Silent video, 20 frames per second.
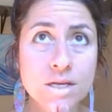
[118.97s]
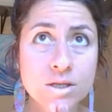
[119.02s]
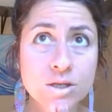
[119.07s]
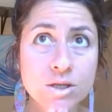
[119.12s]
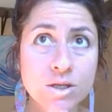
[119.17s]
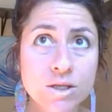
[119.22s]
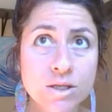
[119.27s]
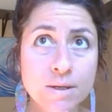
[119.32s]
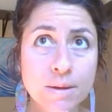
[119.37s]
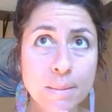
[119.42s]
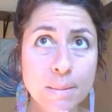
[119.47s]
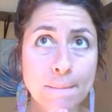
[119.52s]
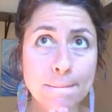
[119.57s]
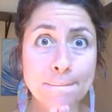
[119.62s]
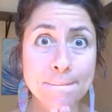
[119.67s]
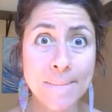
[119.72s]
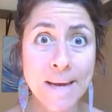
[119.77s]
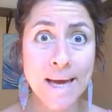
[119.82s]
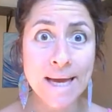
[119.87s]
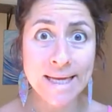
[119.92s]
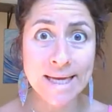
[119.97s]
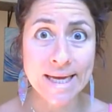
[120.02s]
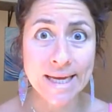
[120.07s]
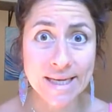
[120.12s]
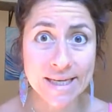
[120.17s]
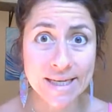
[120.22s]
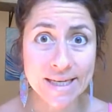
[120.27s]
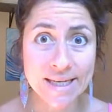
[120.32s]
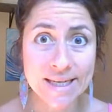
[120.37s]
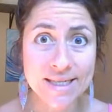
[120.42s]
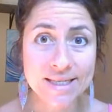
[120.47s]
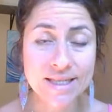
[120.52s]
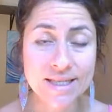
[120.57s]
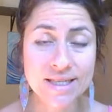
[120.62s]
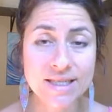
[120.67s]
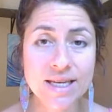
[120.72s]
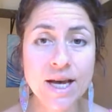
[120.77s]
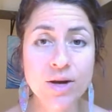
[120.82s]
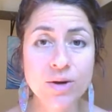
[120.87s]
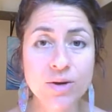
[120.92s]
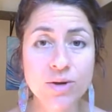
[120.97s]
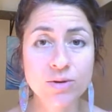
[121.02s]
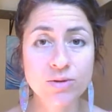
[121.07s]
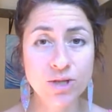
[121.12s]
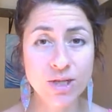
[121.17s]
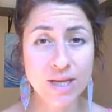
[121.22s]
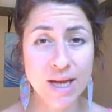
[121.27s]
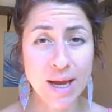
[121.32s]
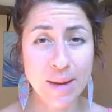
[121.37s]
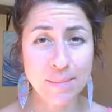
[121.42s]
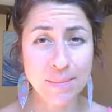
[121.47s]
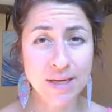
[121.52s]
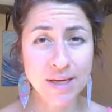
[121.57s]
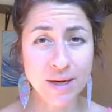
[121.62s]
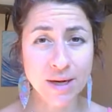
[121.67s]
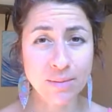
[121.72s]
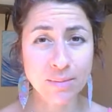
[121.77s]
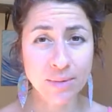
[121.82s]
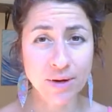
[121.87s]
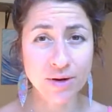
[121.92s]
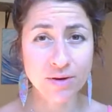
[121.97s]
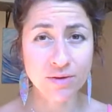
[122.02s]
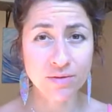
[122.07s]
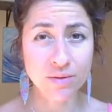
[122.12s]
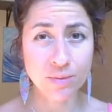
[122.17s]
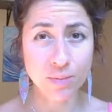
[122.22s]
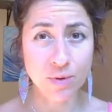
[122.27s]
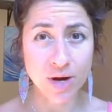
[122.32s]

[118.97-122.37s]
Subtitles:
just begging to tell you to not become part of the